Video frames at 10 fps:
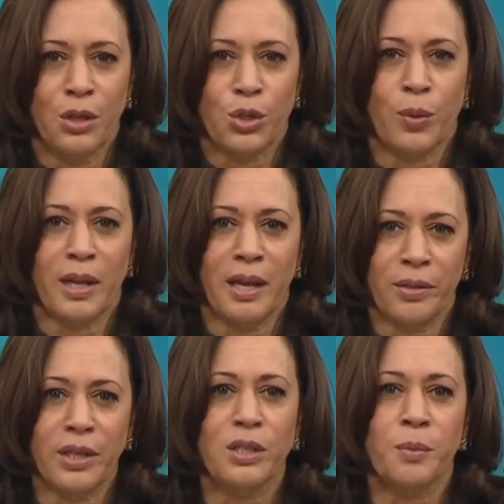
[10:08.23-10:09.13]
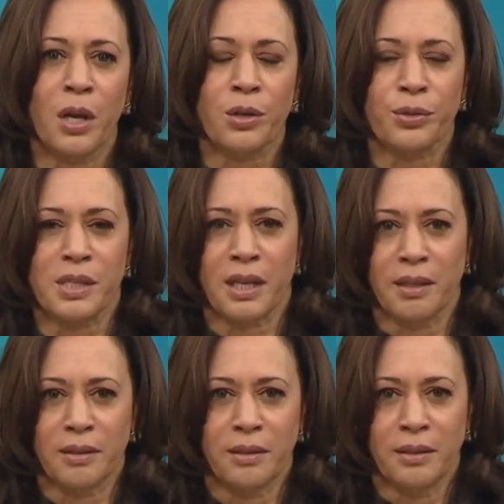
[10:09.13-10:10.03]
to a healthy democracy
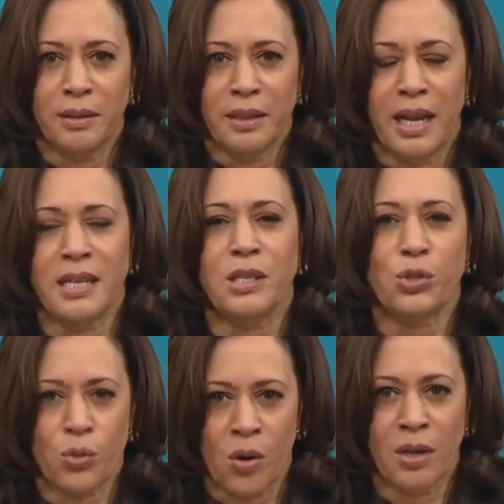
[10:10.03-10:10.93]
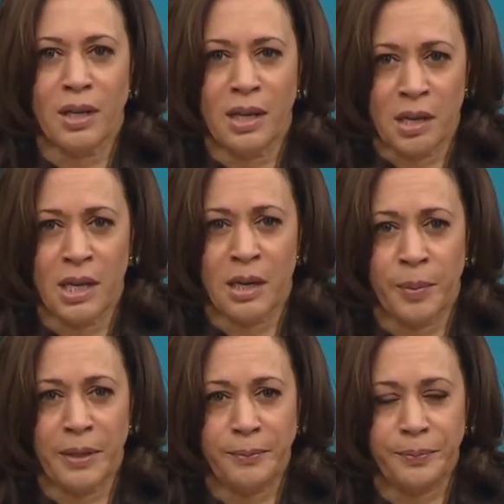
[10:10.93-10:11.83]
and a strong economy.